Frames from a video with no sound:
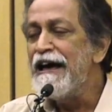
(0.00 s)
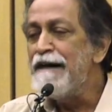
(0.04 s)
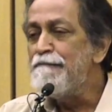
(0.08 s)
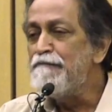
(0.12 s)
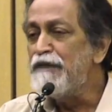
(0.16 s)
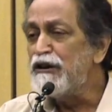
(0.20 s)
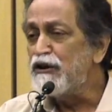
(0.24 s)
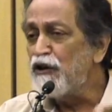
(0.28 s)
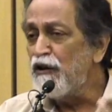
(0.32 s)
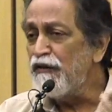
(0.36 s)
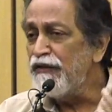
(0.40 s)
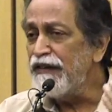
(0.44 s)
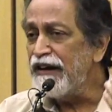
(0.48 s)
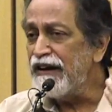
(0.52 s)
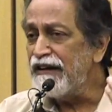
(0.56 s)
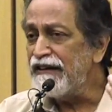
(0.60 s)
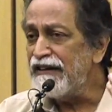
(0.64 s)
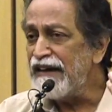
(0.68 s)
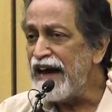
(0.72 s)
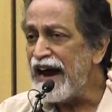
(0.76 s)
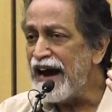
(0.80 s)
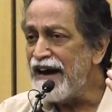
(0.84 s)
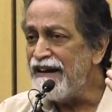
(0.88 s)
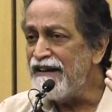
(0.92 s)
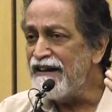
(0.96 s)
But on the other
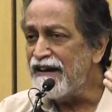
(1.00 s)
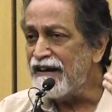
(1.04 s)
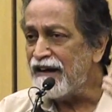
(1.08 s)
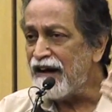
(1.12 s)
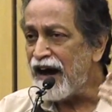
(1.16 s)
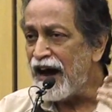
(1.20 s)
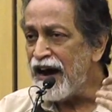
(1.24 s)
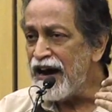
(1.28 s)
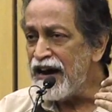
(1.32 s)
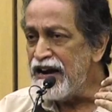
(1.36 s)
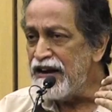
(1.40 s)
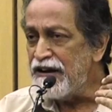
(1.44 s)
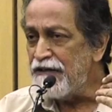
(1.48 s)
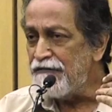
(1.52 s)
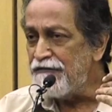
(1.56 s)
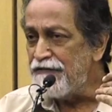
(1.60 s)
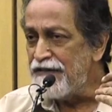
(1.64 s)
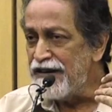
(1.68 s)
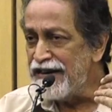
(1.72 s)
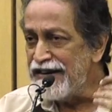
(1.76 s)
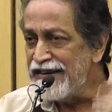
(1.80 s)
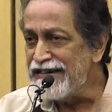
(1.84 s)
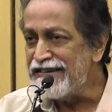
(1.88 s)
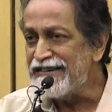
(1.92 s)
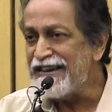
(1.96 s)
hand, the kind of
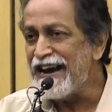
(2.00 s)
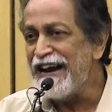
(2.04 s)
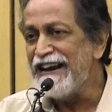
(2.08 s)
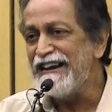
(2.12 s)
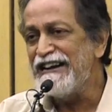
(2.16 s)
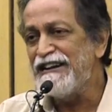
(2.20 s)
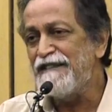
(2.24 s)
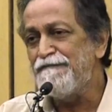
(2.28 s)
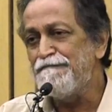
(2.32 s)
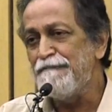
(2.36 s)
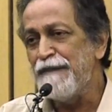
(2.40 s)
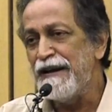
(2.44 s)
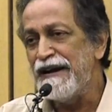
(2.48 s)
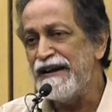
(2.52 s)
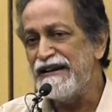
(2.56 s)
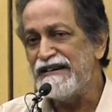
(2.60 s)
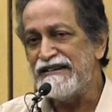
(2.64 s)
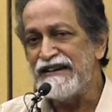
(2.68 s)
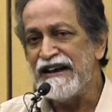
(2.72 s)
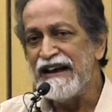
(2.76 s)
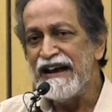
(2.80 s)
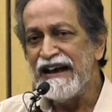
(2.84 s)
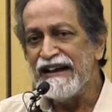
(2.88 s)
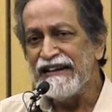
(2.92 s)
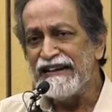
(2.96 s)
resentment
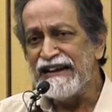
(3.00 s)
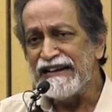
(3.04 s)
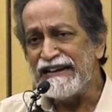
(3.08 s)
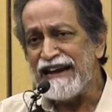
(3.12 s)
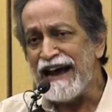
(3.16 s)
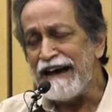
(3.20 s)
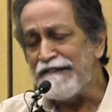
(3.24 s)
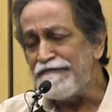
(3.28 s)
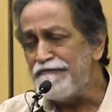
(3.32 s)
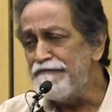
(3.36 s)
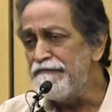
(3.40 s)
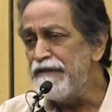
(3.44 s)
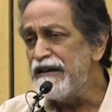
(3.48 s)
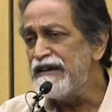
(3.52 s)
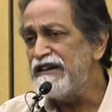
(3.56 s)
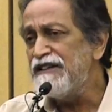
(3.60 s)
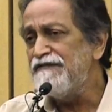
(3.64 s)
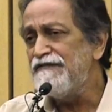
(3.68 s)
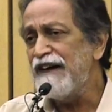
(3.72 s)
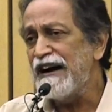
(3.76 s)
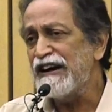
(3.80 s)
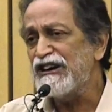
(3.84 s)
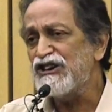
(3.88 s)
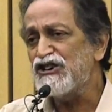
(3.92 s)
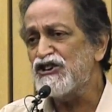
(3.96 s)
that
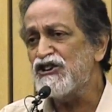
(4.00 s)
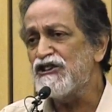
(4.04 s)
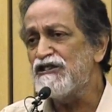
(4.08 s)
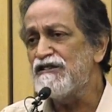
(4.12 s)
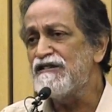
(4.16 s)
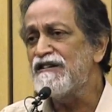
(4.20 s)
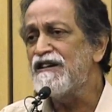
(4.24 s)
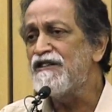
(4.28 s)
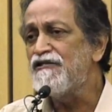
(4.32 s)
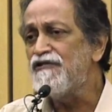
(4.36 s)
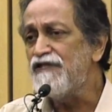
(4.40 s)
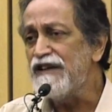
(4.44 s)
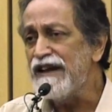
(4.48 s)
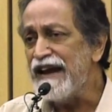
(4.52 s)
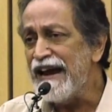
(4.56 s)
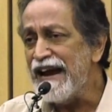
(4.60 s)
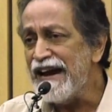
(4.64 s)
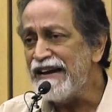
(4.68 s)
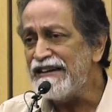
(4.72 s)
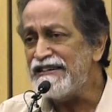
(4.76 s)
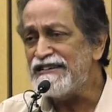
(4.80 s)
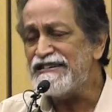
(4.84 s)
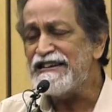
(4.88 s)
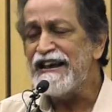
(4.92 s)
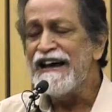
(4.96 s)
affirmative action
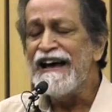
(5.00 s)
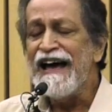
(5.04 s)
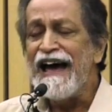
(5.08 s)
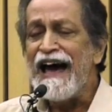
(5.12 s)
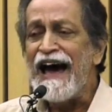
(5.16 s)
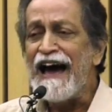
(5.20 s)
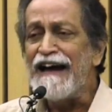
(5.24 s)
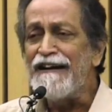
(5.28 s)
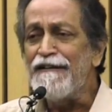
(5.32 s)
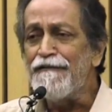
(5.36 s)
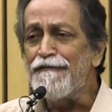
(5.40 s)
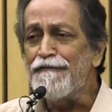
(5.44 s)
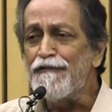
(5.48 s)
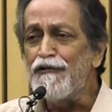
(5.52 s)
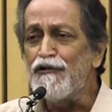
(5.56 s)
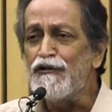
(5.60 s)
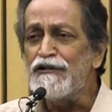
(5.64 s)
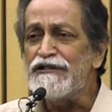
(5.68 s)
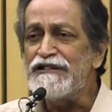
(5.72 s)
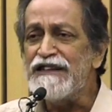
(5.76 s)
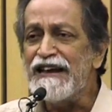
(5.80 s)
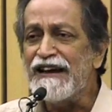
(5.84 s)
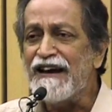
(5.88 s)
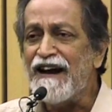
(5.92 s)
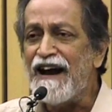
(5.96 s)
creates, and of
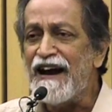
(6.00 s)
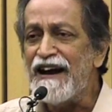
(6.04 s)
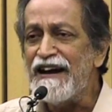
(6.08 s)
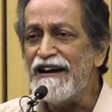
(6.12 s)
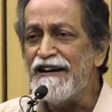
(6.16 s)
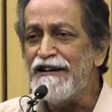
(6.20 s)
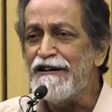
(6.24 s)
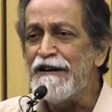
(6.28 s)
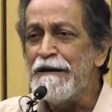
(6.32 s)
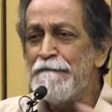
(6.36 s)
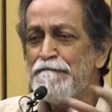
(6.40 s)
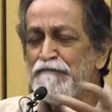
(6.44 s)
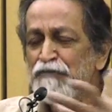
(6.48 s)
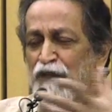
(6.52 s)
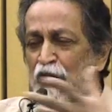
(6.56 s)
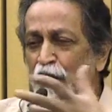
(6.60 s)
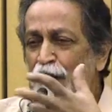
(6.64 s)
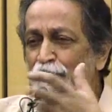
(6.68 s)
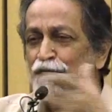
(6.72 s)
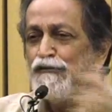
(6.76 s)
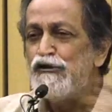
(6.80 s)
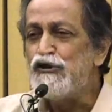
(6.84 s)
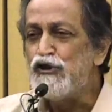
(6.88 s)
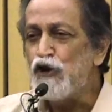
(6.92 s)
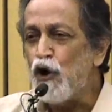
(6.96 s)
course, the kind
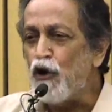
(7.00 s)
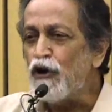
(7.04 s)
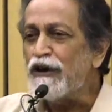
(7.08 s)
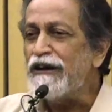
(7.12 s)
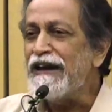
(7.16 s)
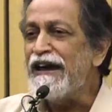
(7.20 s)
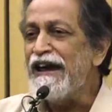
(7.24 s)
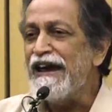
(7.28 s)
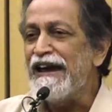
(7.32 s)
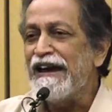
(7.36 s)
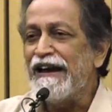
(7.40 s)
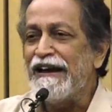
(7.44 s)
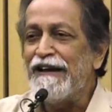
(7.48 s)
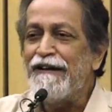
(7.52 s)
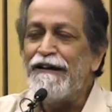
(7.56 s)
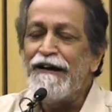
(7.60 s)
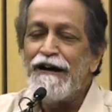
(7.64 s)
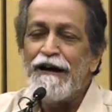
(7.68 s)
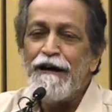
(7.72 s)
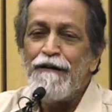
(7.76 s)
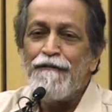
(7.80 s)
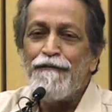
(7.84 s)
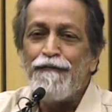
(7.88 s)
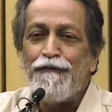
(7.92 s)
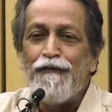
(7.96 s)
of jockeying
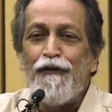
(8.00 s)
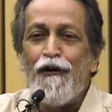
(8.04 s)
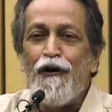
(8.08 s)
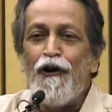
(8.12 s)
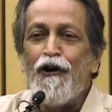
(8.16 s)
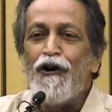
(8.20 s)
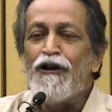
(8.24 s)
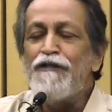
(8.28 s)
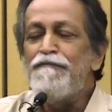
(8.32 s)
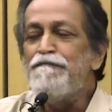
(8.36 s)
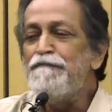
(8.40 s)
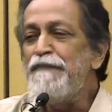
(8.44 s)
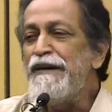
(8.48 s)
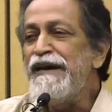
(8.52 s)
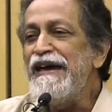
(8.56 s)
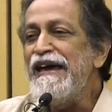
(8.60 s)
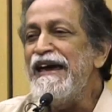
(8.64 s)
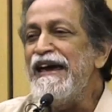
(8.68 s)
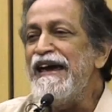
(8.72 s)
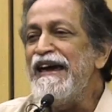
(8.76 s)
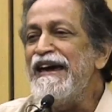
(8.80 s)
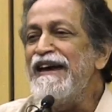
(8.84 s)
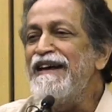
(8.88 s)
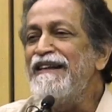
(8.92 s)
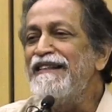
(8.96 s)
for
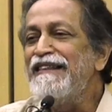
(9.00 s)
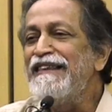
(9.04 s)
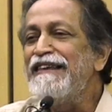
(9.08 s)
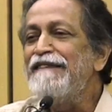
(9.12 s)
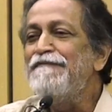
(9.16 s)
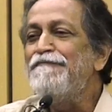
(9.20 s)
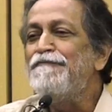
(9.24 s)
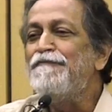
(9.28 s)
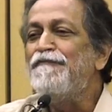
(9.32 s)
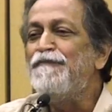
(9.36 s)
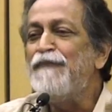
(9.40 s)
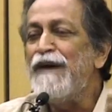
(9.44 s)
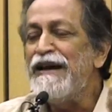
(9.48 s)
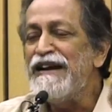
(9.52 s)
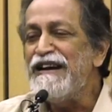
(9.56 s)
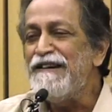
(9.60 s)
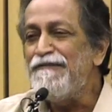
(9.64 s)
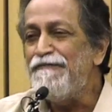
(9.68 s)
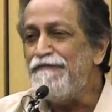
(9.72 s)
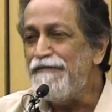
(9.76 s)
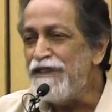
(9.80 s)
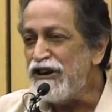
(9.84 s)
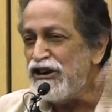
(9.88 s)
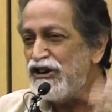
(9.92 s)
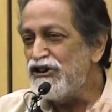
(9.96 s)
being the
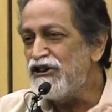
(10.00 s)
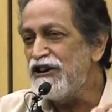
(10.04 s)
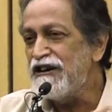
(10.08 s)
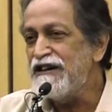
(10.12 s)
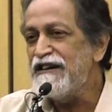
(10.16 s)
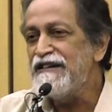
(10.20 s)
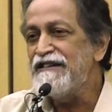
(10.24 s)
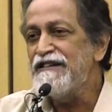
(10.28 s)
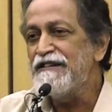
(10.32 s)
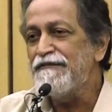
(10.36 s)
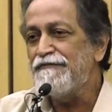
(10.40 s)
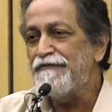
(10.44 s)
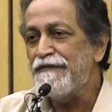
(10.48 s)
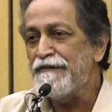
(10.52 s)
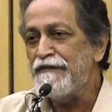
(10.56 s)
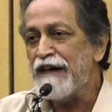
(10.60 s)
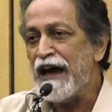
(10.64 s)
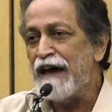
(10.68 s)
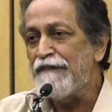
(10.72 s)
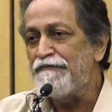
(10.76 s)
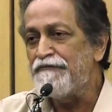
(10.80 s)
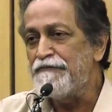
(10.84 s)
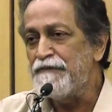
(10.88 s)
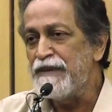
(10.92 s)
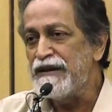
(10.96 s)
beneficiaries of
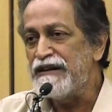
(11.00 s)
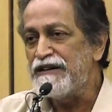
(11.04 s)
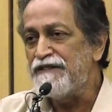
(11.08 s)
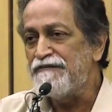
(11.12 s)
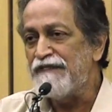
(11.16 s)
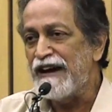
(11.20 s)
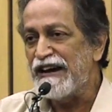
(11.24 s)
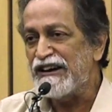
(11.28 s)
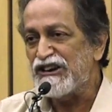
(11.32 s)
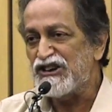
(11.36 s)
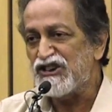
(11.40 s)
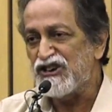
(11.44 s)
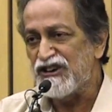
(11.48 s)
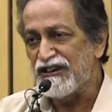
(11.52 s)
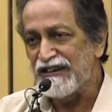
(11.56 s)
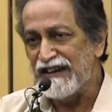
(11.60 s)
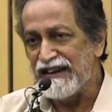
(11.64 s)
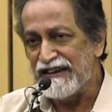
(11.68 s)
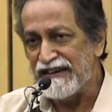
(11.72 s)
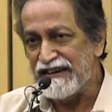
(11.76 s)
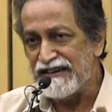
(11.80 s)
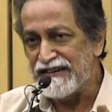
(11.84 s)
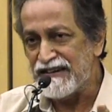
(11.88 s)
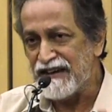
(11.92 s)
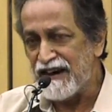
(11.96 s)
affirmative action
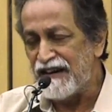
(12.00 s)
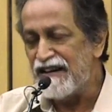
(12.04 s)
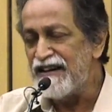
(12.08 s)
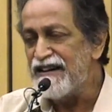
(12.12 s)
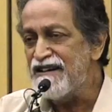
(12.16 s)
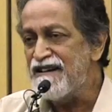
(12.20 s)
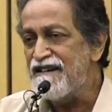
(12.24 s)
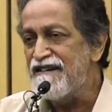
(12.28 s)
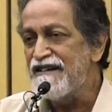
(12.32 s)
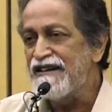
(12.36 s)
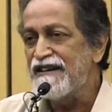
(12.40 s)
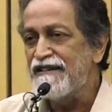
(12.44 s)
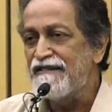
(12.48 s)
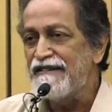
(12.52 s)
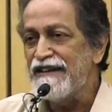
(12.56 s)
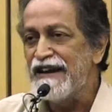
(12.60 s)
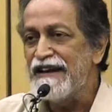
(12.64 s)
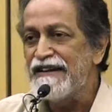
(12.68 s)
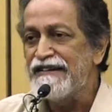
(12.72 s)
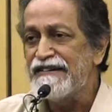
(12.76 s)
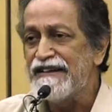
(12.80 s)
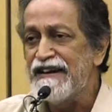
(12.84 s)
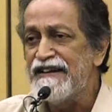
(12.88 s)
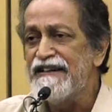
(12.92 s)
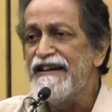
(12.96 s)
that is currently
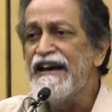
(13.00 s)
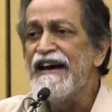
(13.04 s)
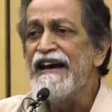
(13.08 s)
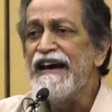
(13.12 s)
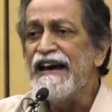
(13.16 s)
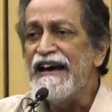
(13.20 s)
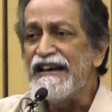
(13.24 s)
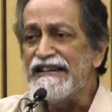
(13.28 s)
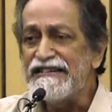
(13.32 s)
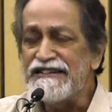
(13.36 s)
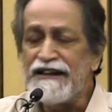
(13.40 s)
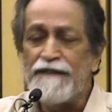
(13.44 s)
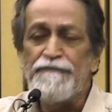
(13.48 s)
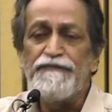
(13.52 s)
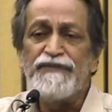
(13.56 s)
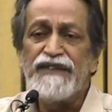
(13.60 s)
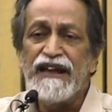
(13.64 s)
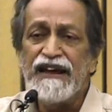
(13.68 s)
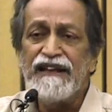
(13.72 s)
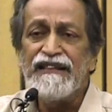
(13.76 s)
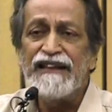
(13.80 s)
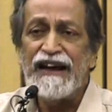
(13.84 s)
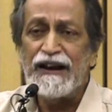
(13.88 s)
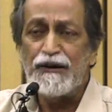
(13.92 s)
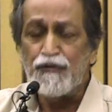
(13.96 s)
created, is
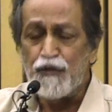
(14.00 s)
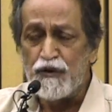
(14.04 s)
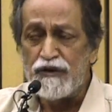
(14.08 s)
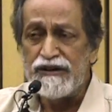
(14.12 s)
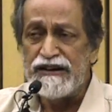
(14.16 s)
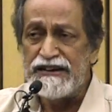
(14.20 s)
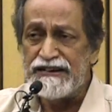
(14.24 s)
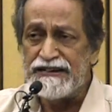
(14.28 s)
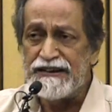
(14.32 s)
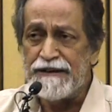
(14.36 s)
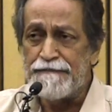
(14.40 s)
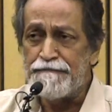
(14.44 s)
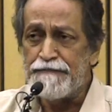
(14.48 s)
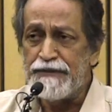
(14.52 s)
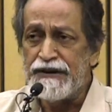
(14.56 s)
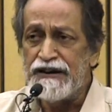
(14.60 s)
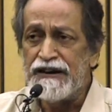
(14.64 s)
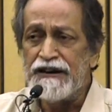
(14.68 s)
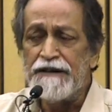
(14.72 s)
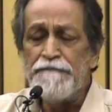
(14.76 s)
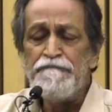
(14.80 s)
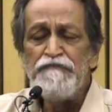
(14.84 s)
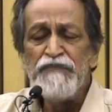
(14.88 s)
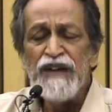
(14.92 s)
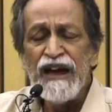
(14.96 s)
something that would disappear.